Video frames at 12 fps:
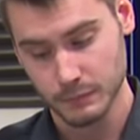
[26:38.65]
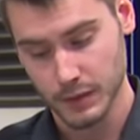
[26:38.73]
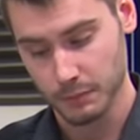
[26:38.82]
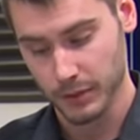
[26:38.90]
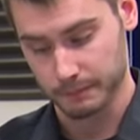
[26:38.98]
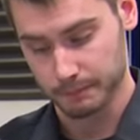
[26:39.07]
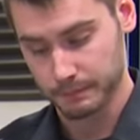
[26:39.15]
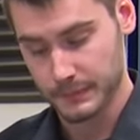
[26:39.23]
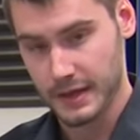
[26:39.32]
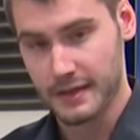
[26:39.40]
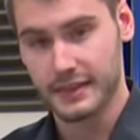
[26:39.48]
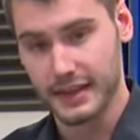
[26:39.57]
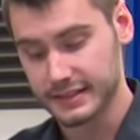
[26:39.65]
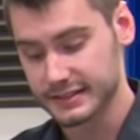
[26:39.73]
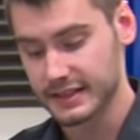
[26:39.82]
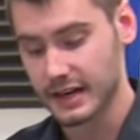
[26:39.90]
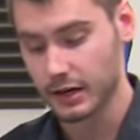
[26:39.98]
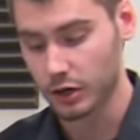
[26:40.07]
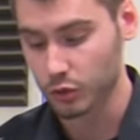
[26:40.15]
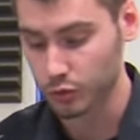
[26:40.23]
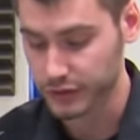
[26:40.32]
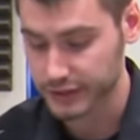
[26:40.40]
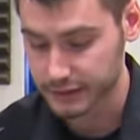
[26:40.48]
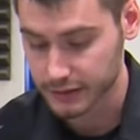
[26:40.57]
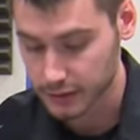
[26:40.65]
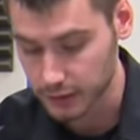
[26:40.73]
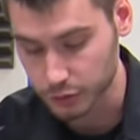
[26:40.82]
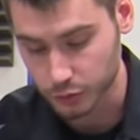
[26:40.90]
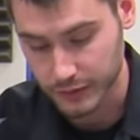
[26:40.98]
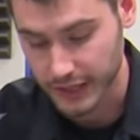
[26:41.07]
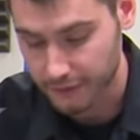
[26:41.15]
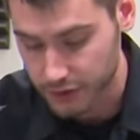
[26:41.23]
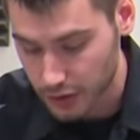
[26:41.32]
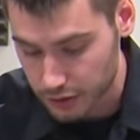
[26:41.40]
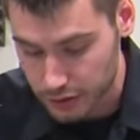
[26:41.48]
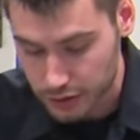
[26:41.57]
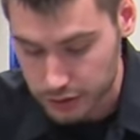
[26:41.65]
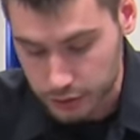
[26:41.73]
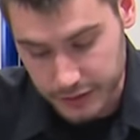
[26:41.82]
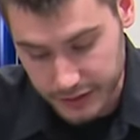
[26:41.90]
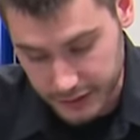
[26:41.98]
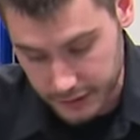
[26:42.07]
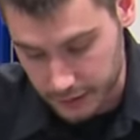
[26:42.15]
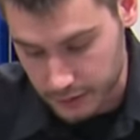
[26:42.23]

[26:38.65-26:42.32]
But that is not our only clue. We have another clue in here.